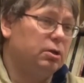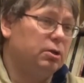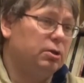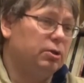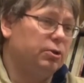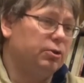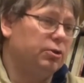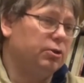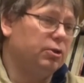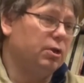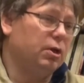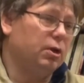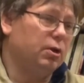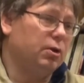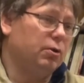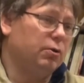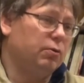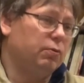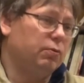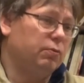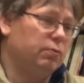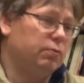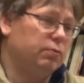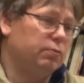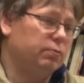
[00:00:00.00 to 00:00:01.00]

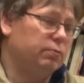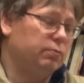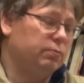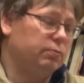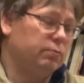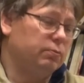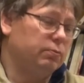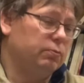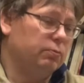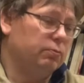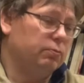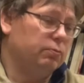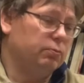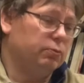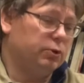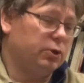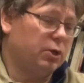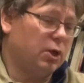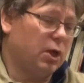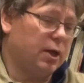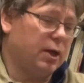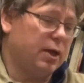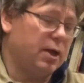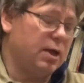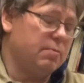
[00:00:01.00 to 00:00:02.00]
So we're
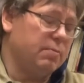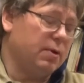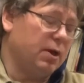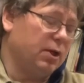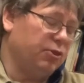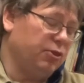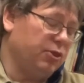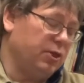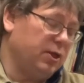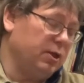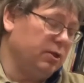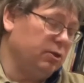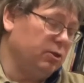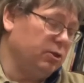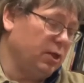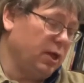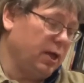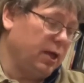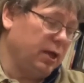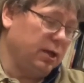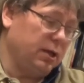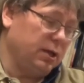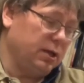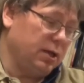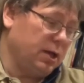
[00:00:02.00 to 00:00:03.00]
talking about things
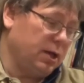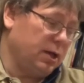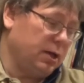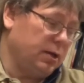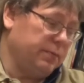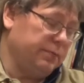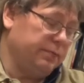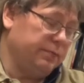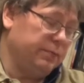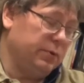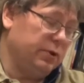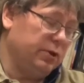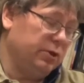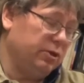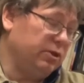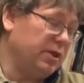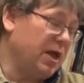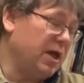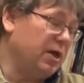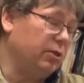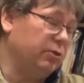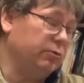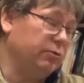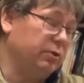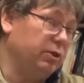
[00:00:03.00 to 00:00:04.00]
like
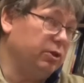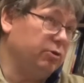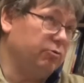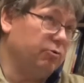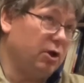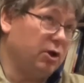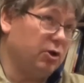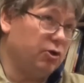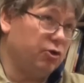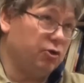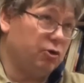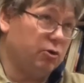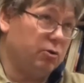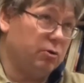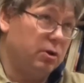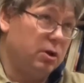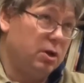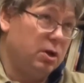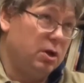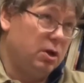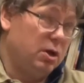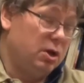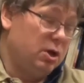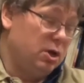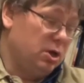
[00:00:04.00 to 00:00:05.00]
salary structure,
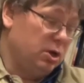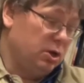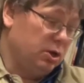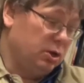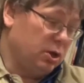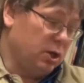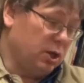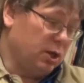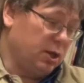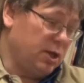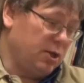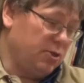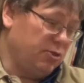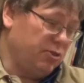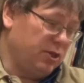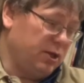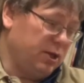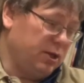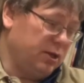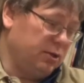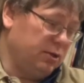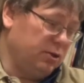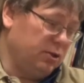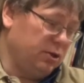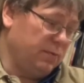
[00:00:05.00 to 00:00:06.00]
talking
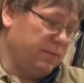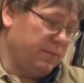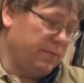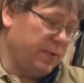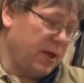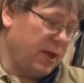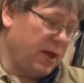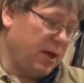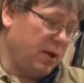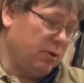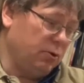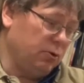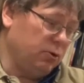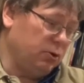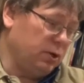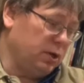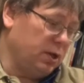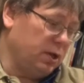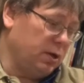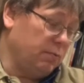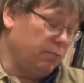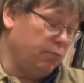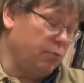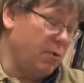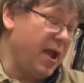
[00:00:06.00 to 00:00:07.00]
things about
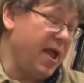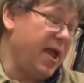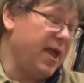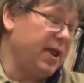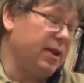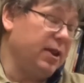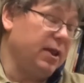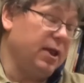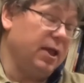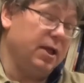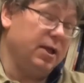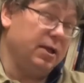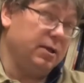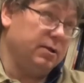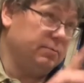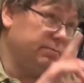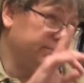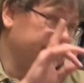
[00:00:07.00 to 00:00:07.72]
branding,